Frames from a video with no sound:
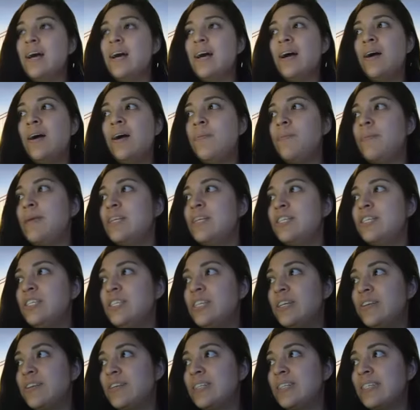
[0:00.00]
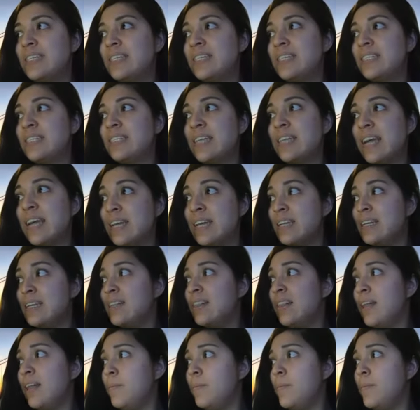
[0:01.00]
Engineering Society
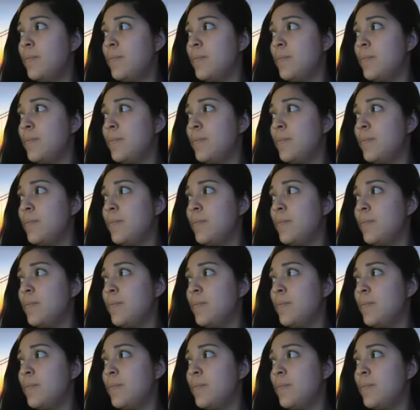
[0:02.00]
Club.